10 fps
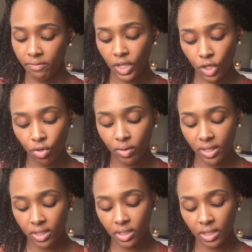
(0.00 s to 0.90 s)
review. Not
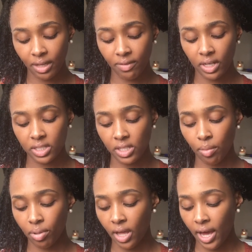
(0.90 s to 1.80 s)
that the leave-in is
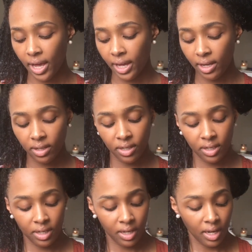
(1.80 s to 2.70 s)
applied.
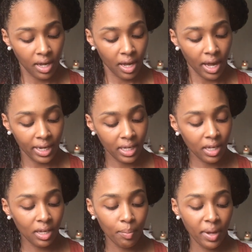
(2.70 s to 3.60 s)
I
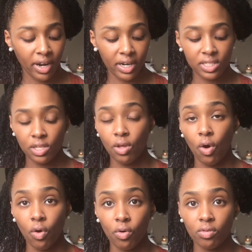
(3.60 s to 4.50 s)
can't compare it to the
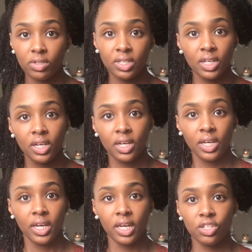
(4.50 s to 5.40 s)
old
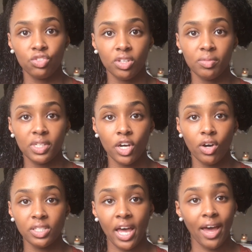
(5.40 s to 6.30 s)
Xtreme gel
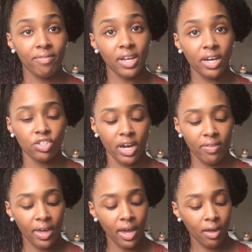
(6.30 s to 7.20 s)
because I have not tried
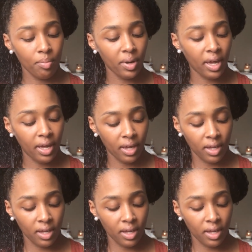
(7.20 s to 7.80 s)
that, but